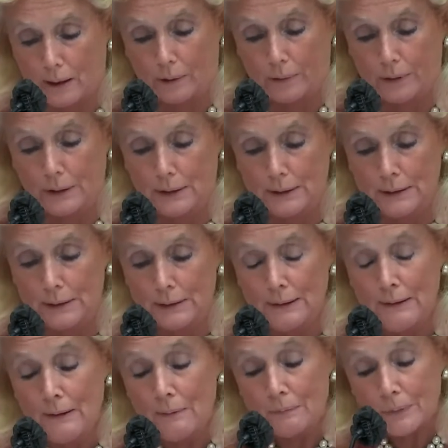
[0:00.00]
health.
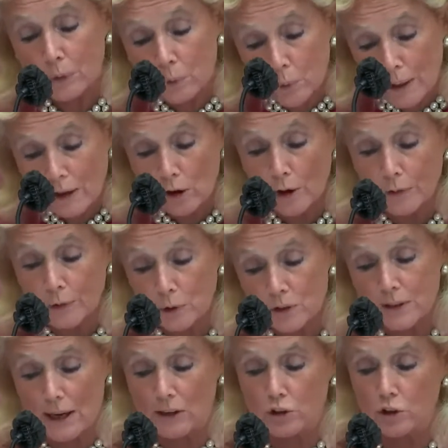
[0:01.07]
The
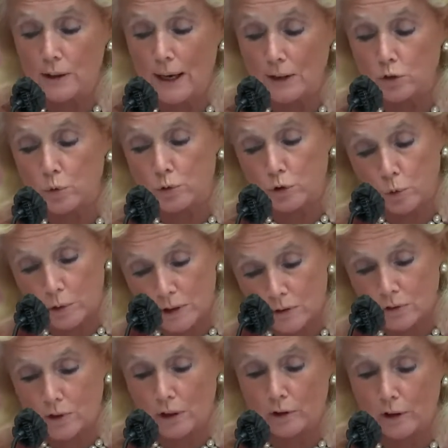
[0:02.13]
Reauthorization Act, which we're
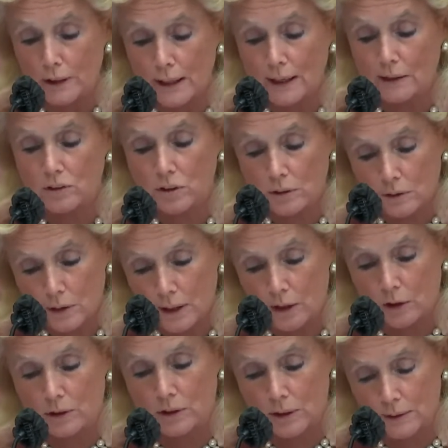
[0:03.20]
considering
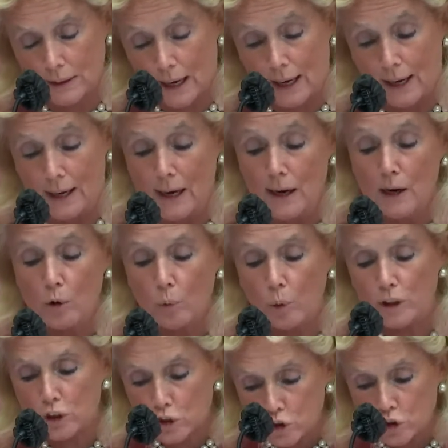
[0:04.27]
here today,
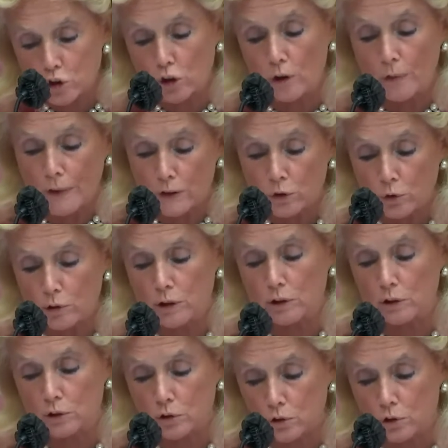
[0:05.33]
would ensure this
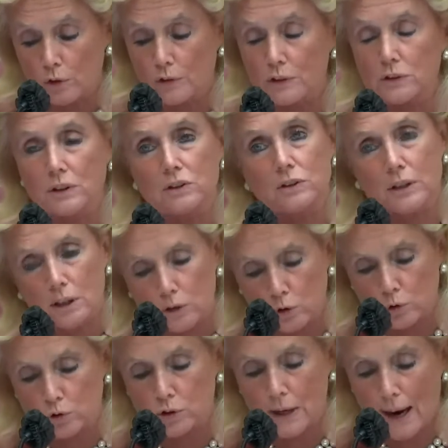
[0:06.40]
critical service
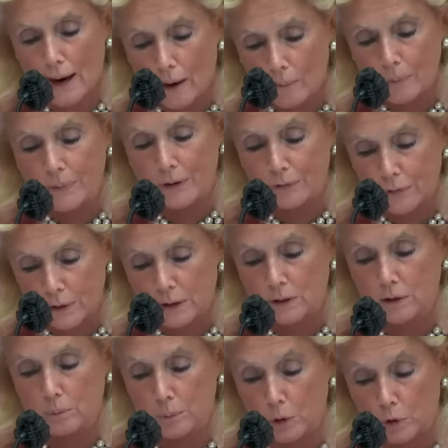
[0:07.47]
continues to help the
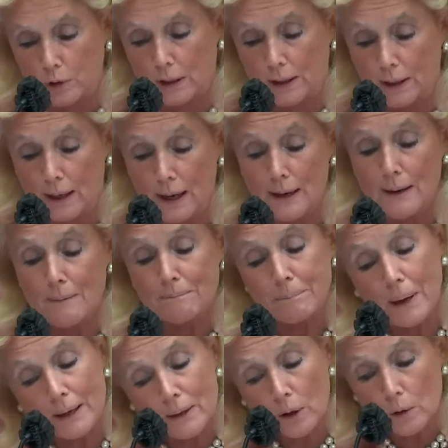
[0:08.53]
Flint community
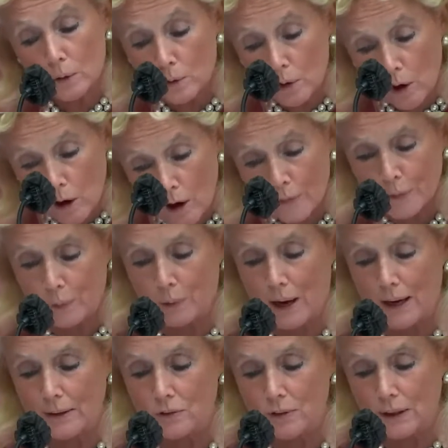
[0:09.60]
by
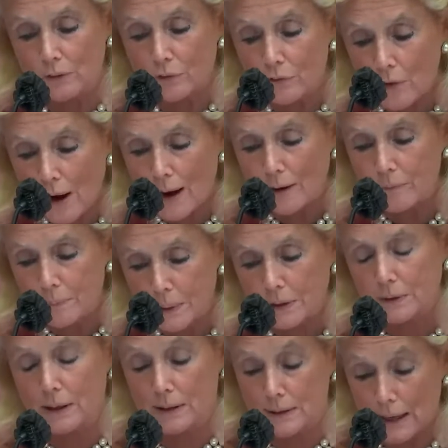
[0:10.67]
authorizing $5
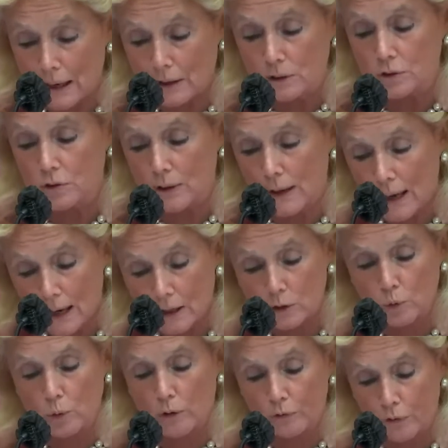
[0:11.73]
million in
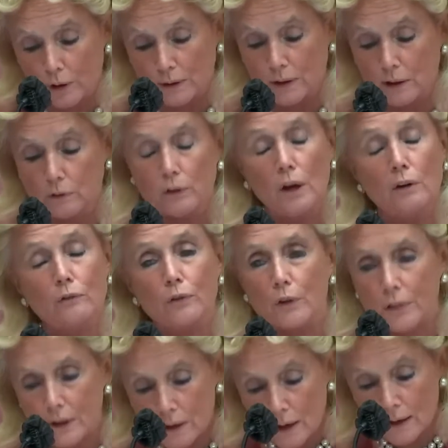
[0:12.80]
annual funding for
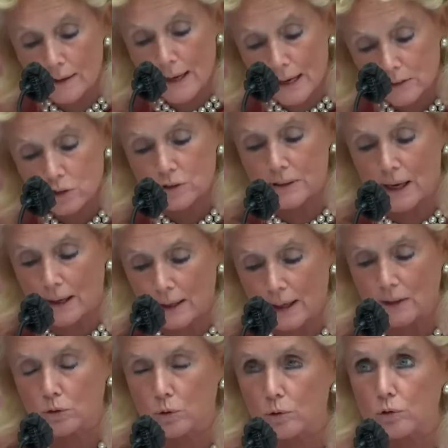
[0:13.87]
the next
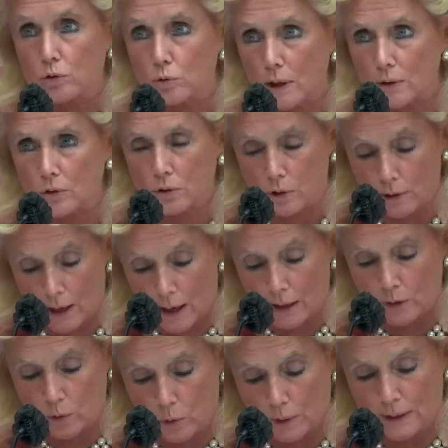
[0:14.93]
decade to address their
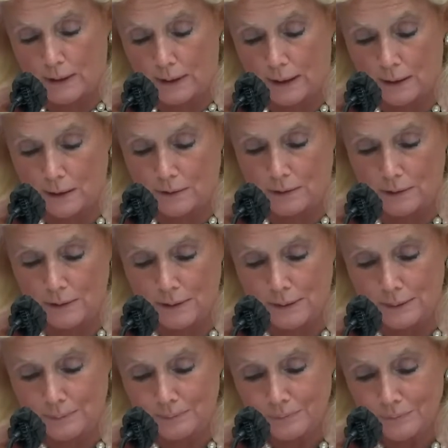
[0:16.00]
ongoing needs.
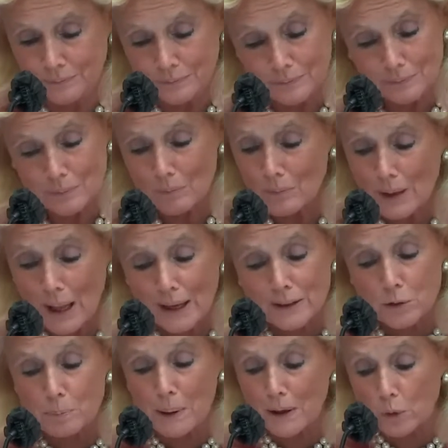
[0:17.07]

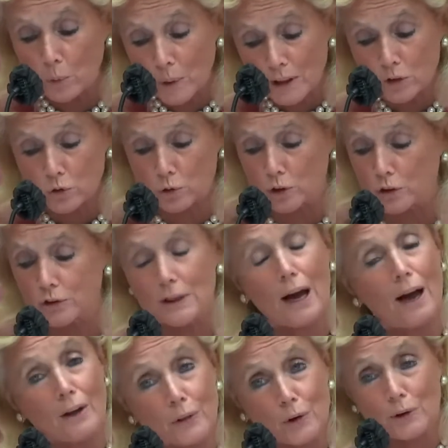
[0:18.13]
It's been a resource to
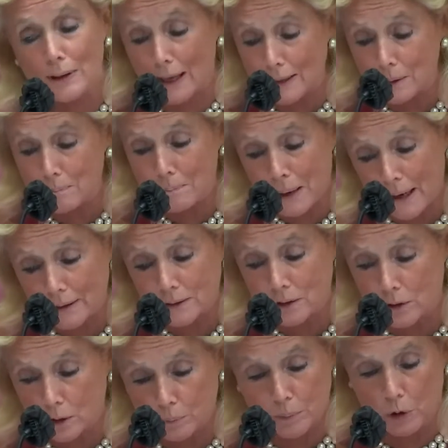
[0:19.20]
other
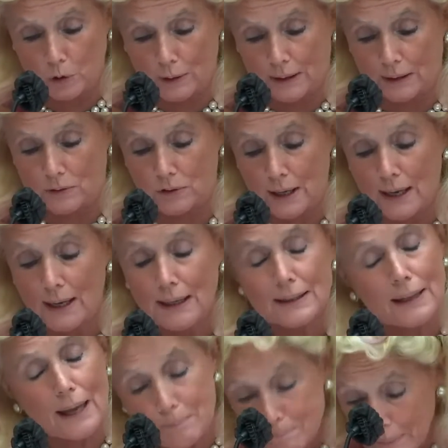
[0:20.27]
lead-impacted communities
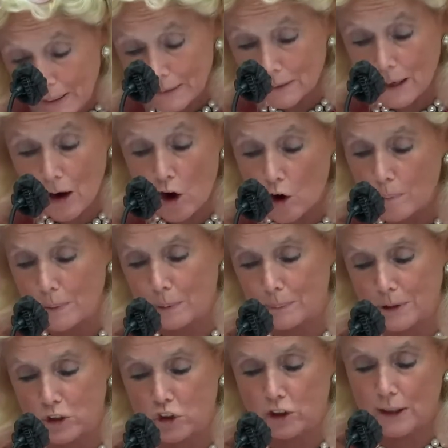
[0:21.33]
like Benton Harbor,
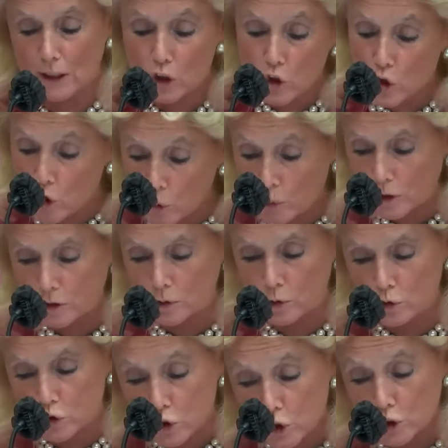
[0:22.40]
Michigan, and Newark,
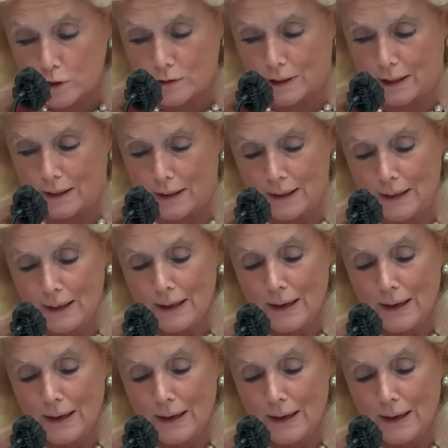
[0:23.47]
New Jersey.